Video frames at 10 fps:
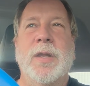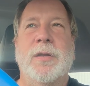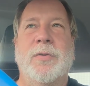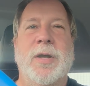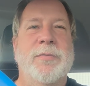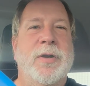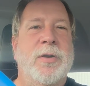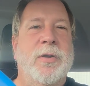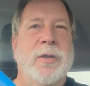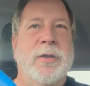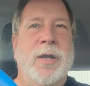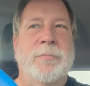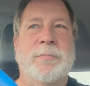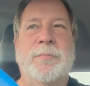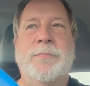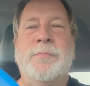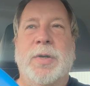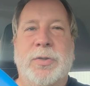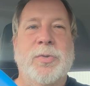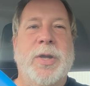Don't have it on all the time.
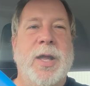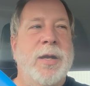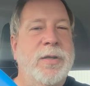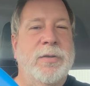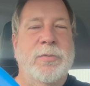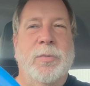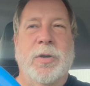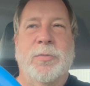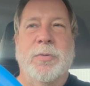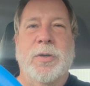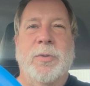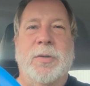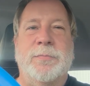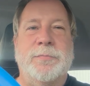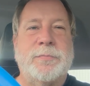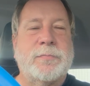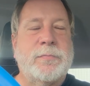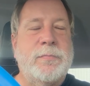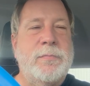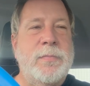But do get it. It works pretty well.
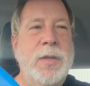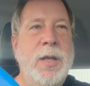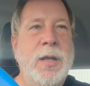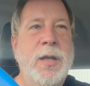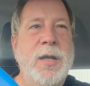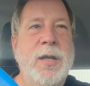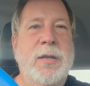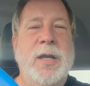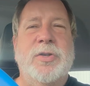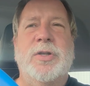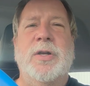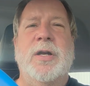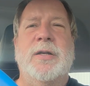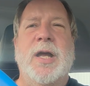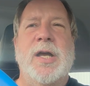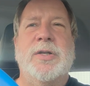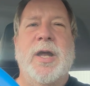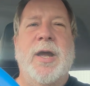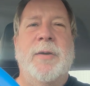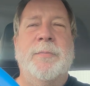Next, you need a dash
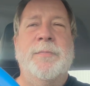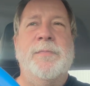cam.